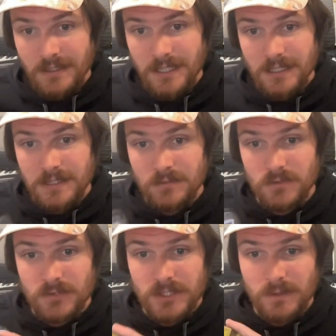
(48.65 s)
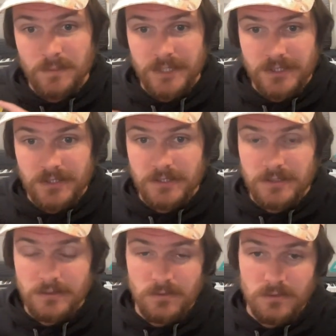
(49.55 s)
I will show a
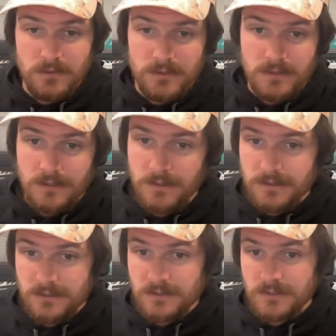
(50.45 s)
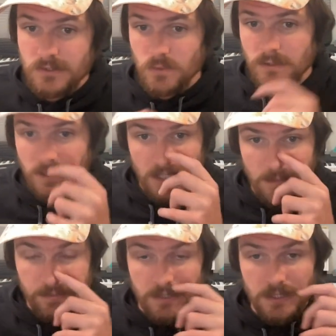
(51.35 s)
picture or a short
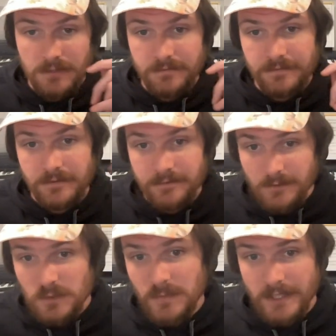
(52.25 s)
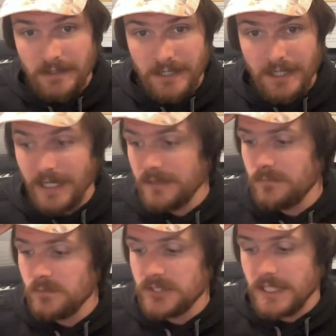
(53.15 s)
clip of the first pair I got,
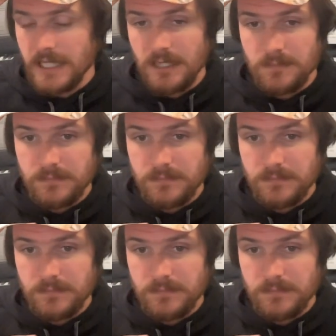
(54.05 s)
which I got a